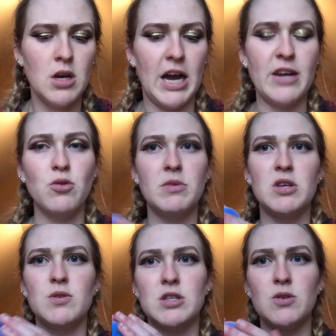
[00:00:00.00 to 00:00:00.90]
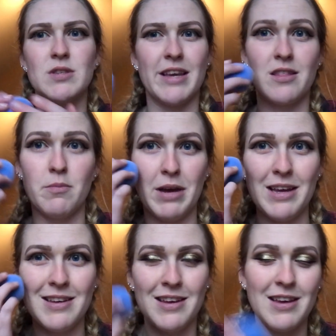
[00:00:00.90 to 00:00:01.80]
I normally used to use like the
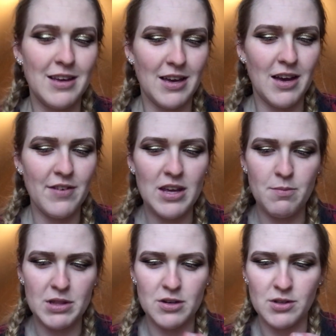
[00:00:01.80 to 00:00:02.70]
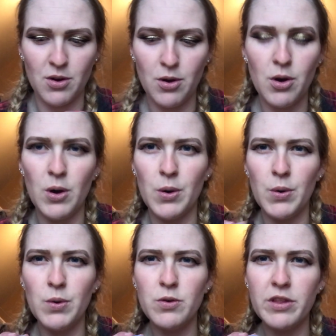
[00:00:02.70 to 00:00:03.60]
butt of it, but there's a
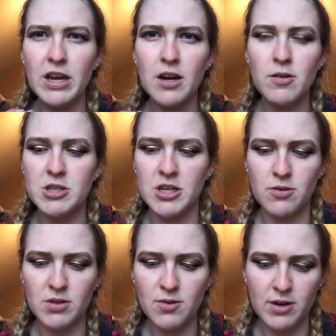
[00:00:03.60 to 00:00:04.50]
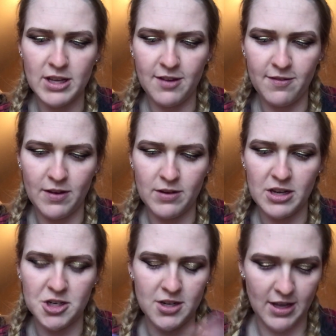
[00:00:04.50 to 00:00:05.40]
hole there, which I don't really want to get
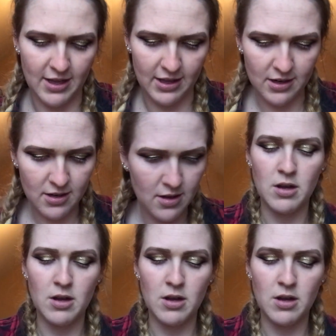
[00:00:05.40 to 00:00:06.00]
foundation in.